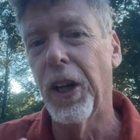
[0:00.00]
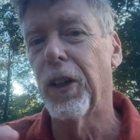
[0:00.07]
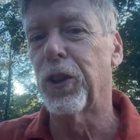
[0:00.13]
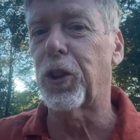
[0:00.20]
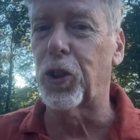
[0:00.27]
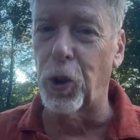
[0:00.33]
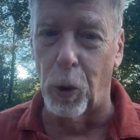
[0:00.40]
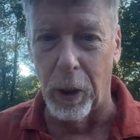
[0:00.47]

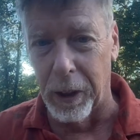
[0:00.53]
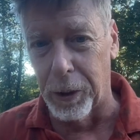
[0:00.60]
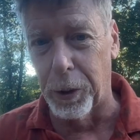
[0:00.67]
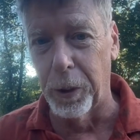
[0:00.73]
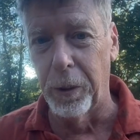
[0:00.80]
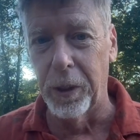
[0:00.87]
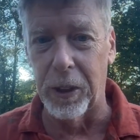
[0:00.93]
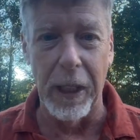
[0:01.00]
sort of
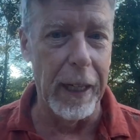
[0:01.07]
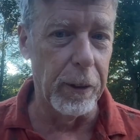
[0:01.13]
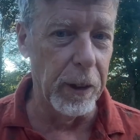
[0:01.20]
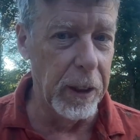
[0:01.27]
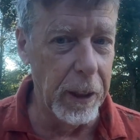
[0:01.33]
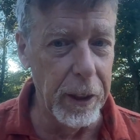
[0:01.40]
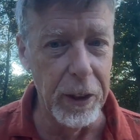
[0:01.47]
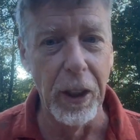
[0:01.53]
true to
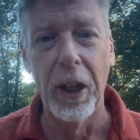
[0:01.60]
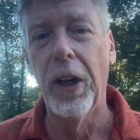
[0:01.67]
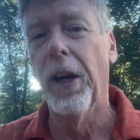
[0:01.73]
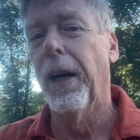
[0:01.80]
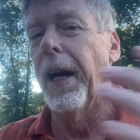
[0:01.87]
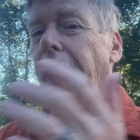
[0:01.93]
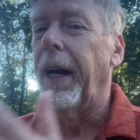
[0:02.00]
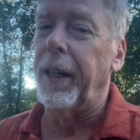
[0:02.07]
Socrates,
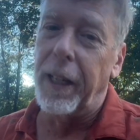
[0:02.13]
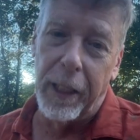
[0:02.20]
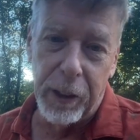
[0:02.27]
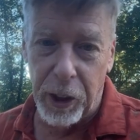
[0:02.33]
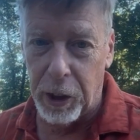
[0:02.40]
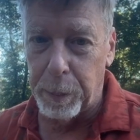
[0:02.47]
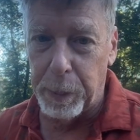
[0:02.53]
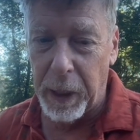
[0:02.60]
and then just